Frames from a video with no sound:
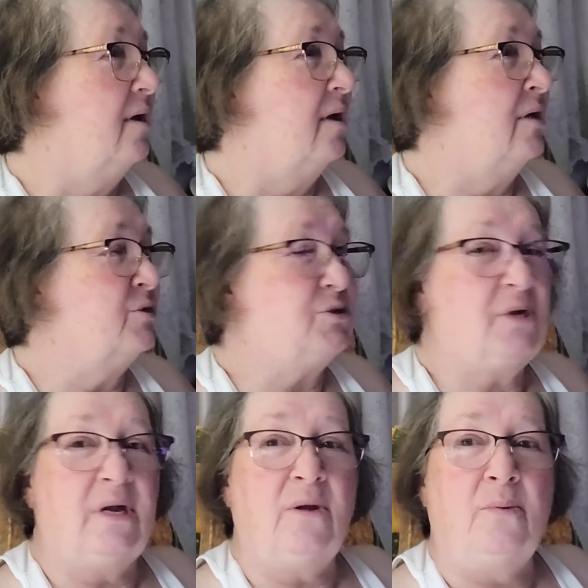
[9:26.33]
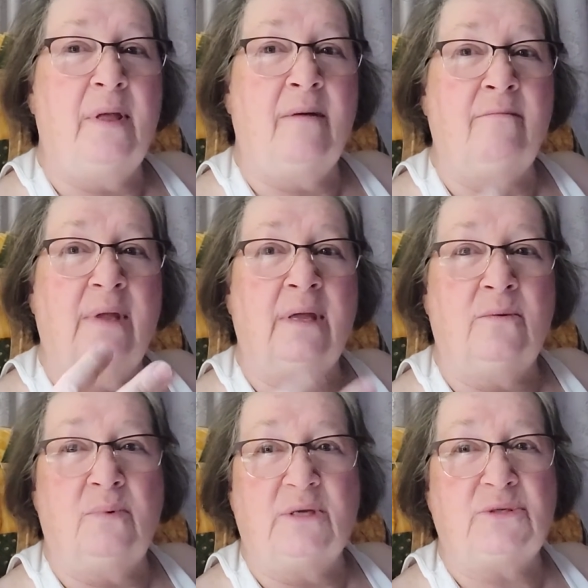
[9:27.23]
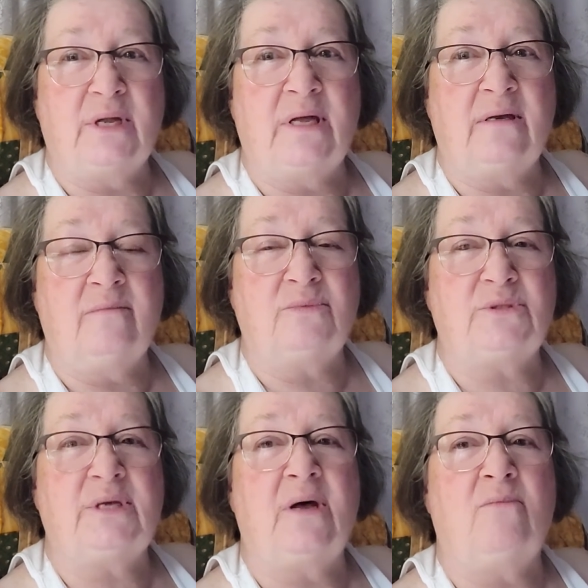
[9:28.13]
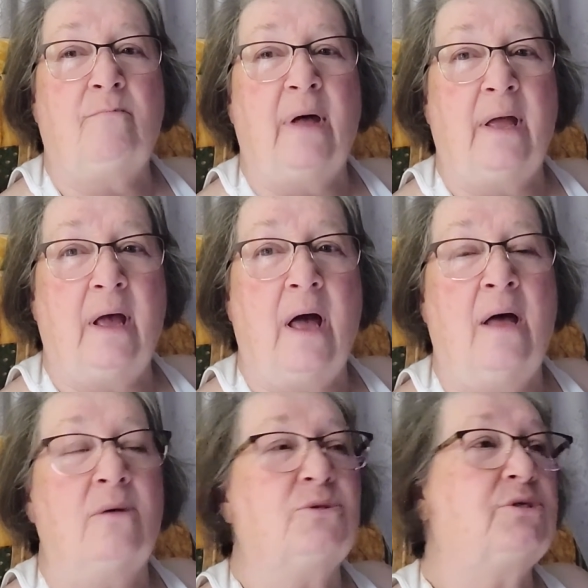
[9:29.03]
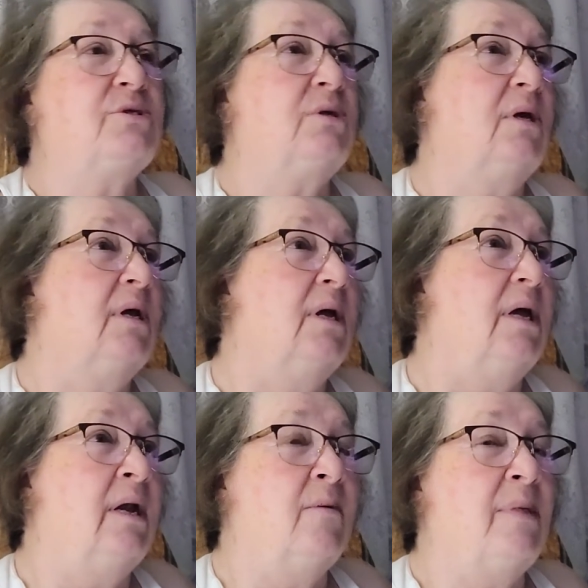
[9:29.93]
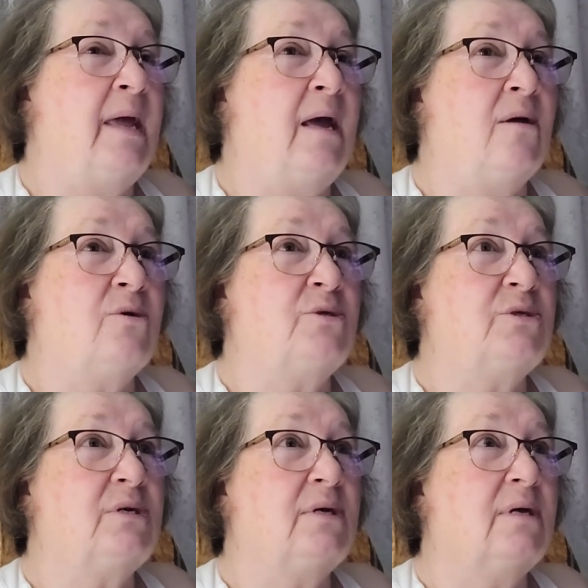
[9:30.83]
Instead of him investing in himself, buying a house, and everything else,